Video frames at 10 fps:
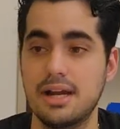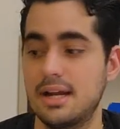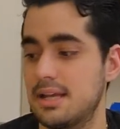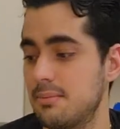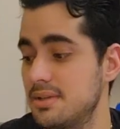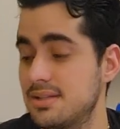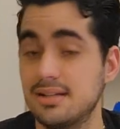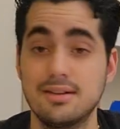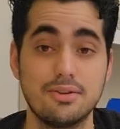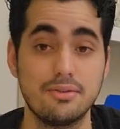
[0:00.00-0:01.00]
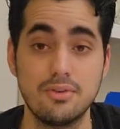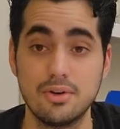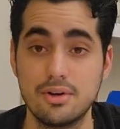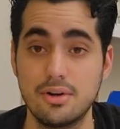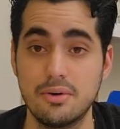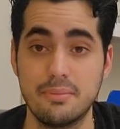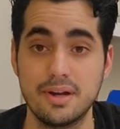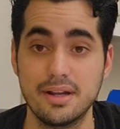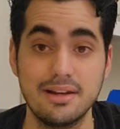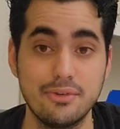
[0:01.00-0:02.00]
and I can be sitting on the floor on
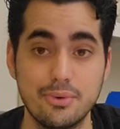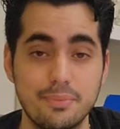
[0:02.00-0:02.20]
my living